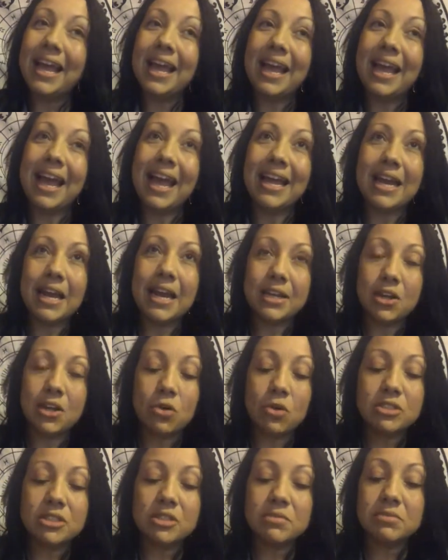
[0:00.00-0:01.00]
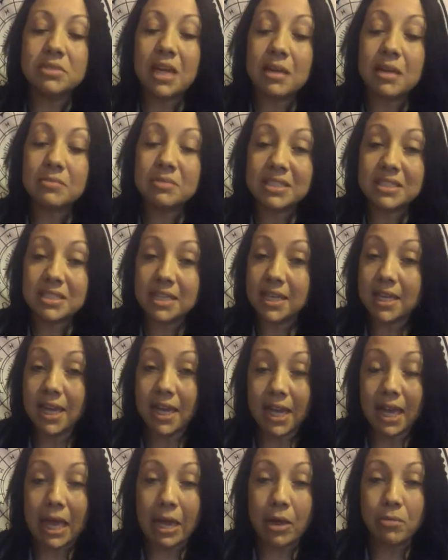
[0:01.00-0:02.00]
And I know sometimes
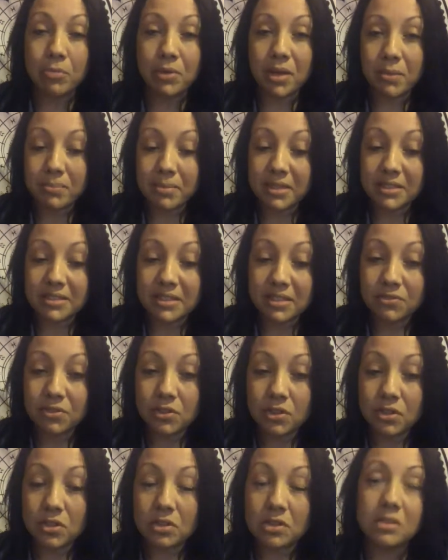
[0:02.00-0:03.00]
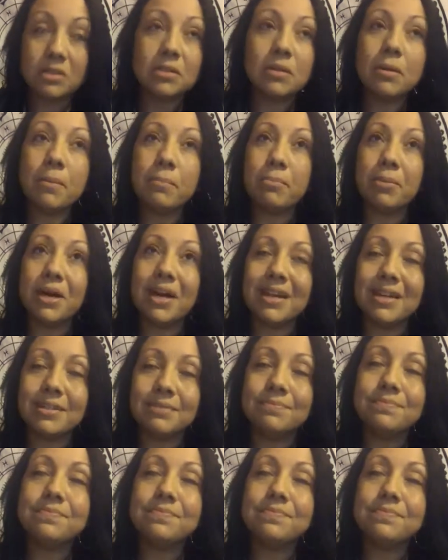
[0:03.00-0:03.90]
seeking help can be difficult, but